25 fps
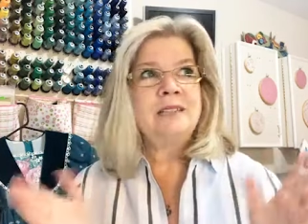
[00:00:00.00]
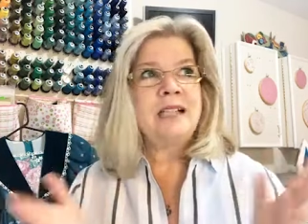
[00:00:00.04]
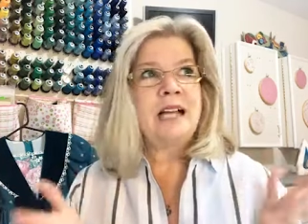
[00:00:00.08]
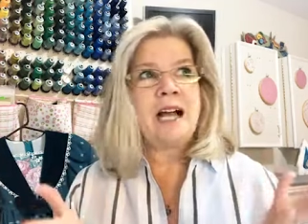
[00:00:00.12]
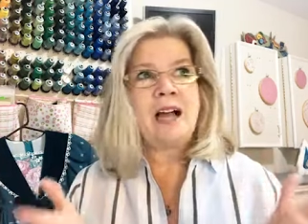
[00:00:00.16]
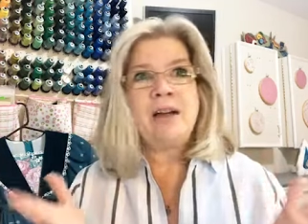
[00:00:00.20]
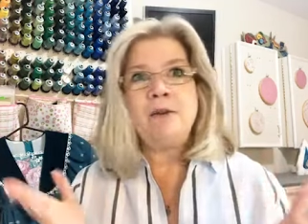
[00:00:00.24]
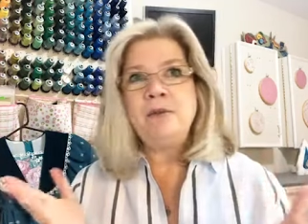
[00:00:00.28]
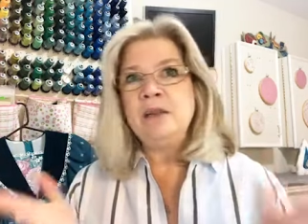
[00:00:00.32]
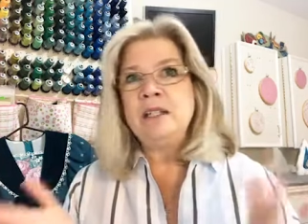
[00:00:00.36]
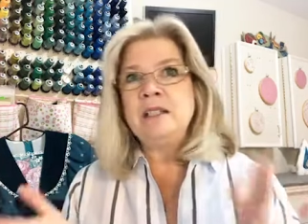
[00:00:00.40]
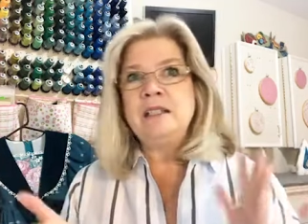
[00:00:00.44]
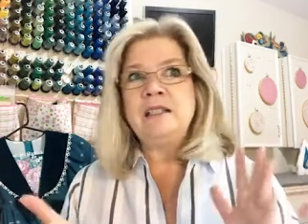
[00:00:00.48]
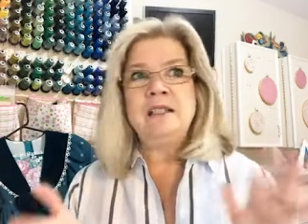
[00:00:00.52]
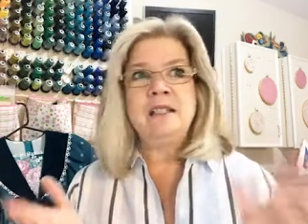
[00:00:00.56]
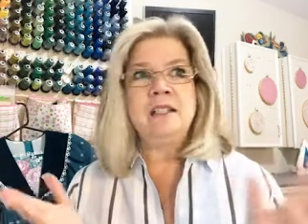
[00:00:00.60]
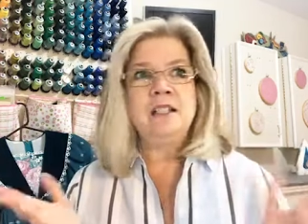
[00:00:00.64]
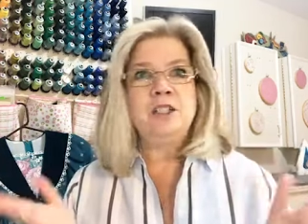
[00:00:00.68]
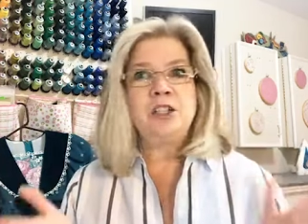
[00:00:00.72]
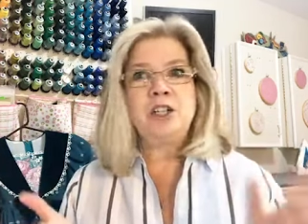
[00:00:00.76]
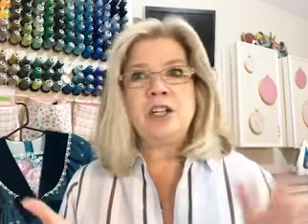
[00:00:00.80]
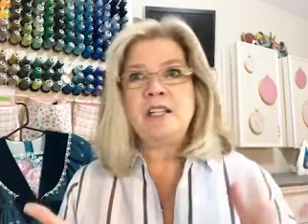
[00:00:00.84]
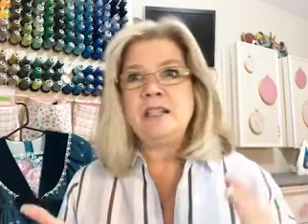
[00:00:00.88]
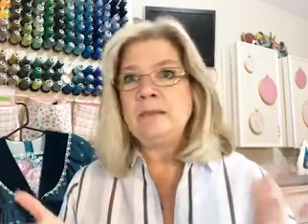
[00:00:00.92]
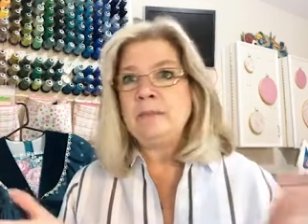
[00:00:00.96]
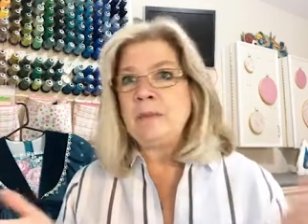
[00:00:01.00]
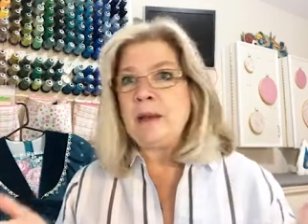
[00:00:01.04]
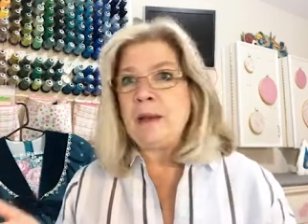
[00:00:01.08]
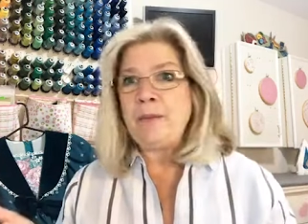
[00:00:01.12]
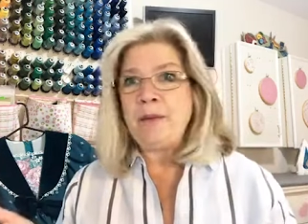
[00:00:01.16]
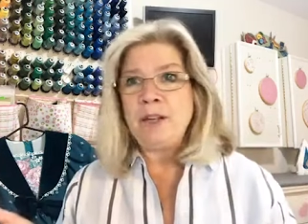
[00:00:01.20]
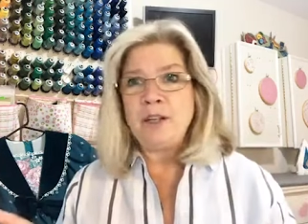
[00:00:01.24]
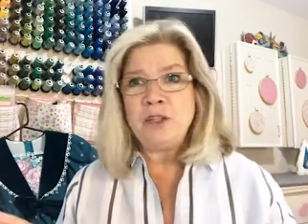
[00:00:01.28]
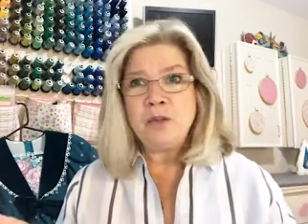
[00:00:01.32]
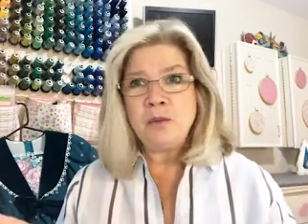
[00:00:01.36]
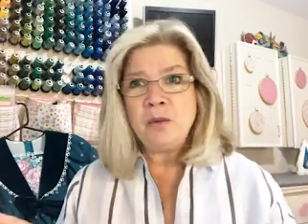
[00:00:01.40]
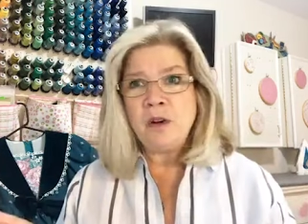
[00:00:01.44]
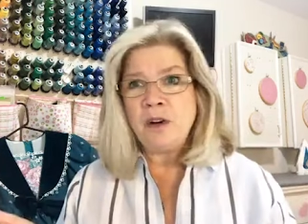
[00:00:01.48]
I would suggest
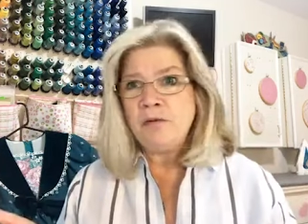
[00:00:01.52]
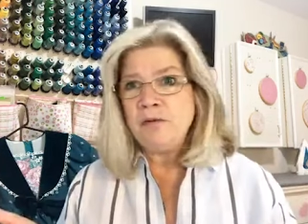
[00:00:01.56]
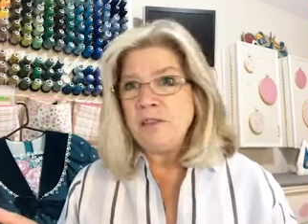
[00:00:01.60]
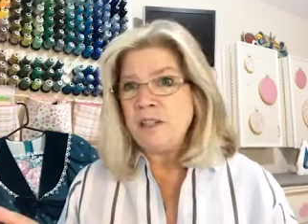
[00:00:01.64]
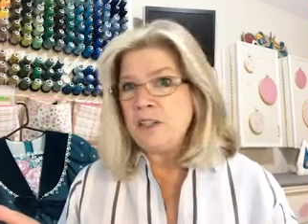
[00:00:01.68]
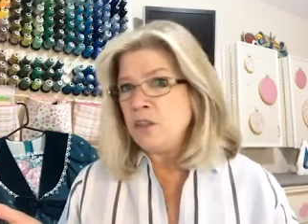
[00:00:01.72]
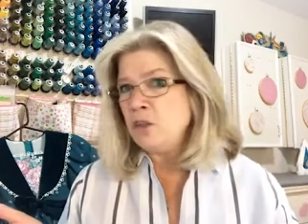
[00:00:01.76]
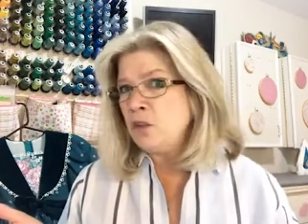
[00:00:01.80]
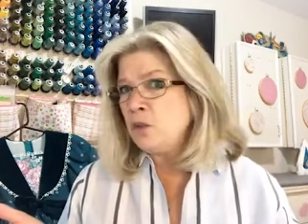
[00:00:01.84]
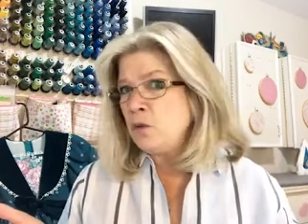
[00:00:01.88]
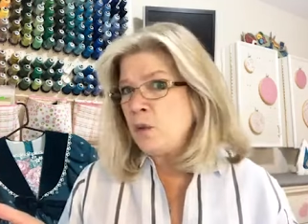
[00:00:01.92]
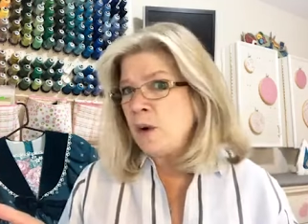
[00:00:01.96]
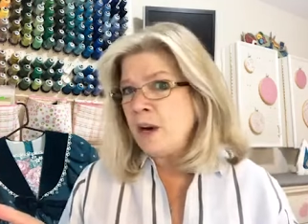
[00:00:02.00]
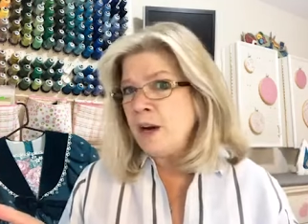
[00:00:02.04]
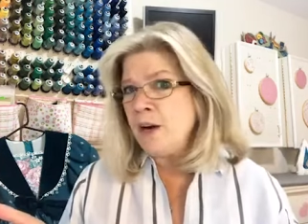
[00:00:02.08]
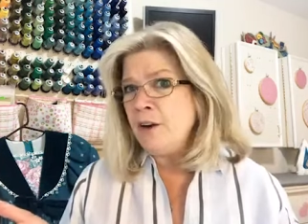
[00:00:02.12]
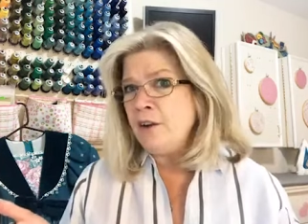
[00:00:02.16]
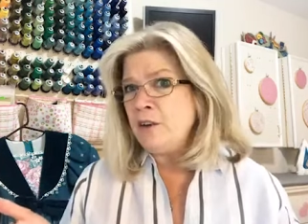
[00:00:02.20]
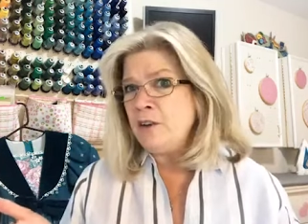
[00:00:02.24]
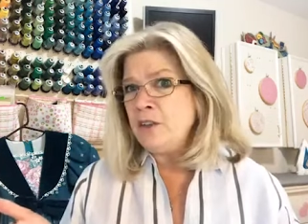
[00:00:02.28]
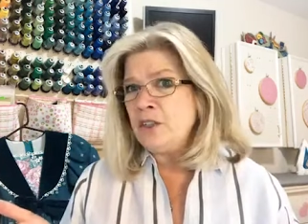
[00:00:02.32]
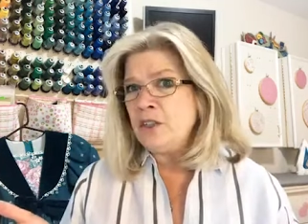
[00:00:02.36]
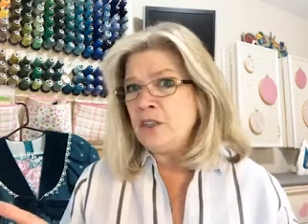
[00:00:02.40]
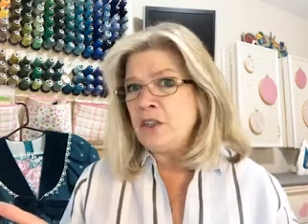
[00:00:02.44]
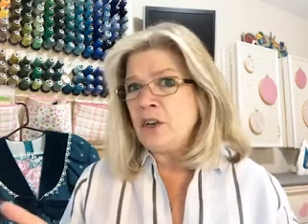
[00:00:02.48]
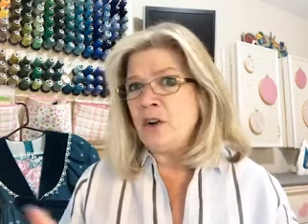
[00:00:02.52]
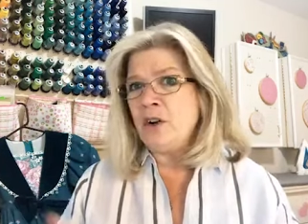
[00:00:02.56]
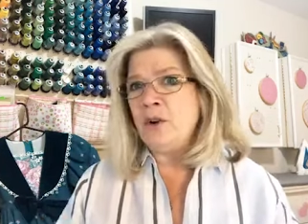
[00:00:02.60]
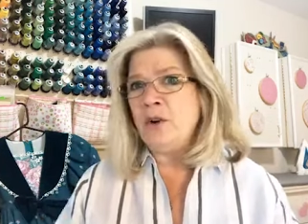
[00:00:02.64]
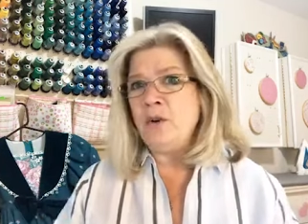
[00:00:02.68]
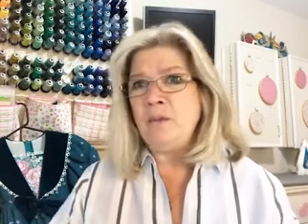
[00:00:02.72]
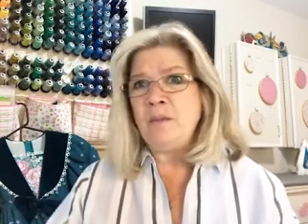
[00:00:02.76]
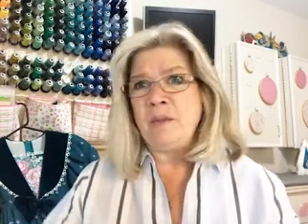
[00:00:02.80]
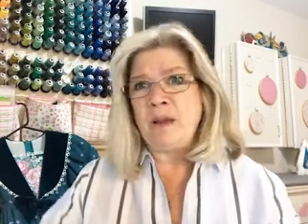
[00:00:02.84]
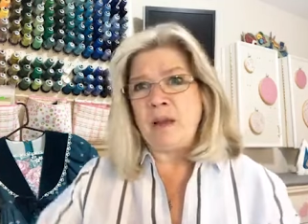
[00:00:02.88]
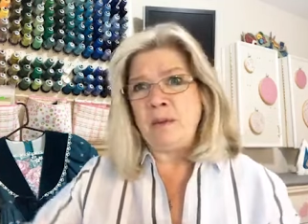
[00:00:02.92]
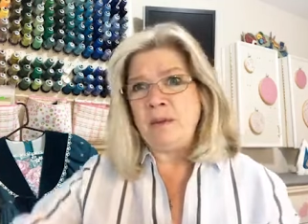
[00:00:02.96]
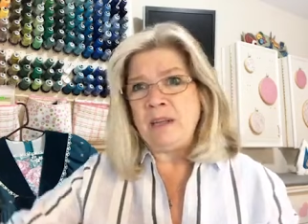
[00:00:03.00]
maybe a 12 inch square or
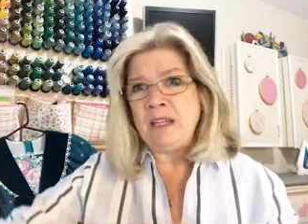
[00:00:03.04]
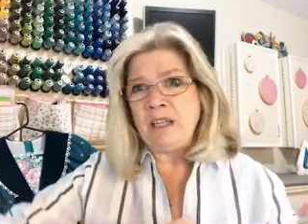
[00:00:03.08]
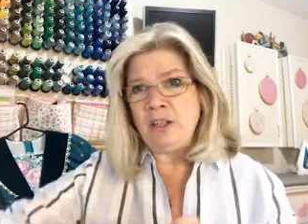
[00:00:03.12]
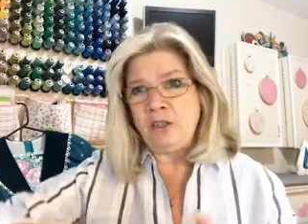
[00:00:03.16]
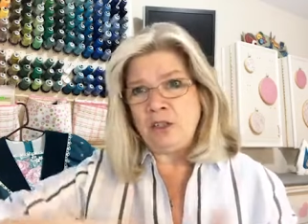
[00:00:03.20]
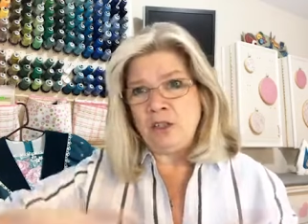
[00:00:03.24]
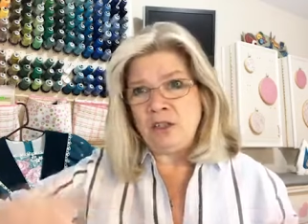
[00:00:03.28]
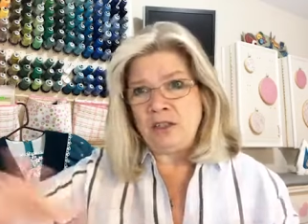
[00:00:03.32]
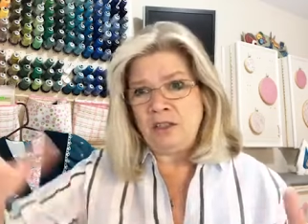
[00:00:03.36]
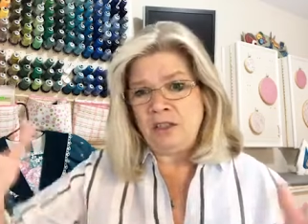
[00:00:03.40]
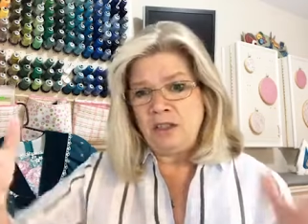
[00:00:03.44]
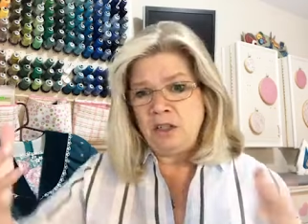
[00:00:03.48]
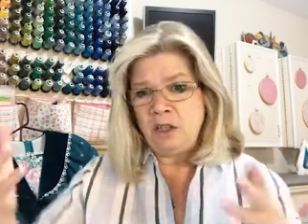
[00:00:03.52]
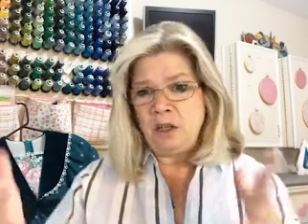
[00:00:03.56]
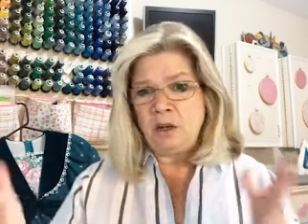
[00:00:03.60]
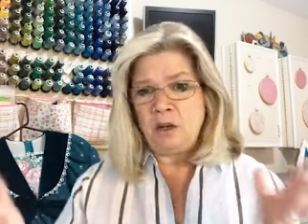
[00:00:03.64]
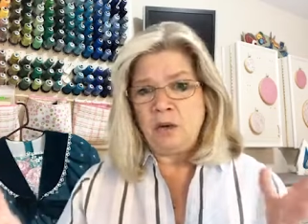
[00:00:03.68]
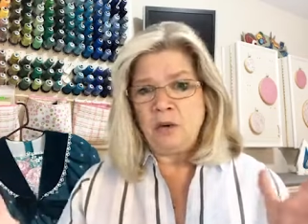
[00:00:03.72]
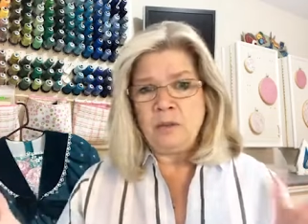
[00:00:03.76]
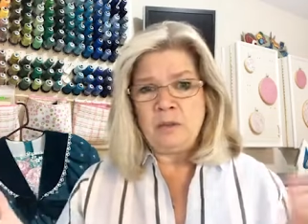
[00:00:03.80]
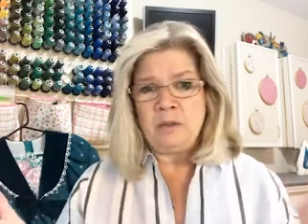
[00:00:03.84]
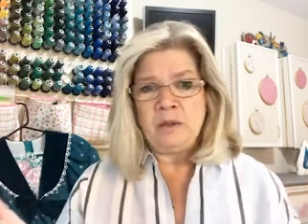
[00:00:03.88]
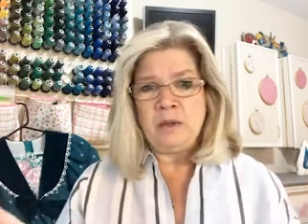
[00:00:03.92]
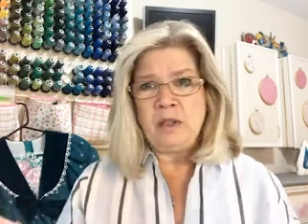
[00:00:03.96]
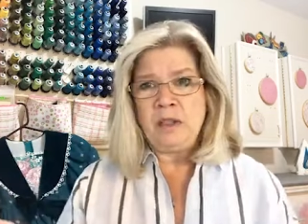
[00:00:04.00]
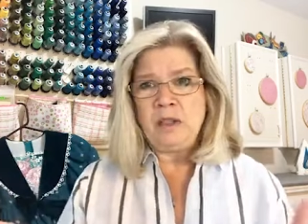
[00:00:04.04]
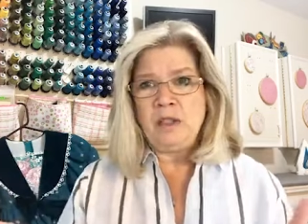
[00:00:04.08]
so, maybe just, you know,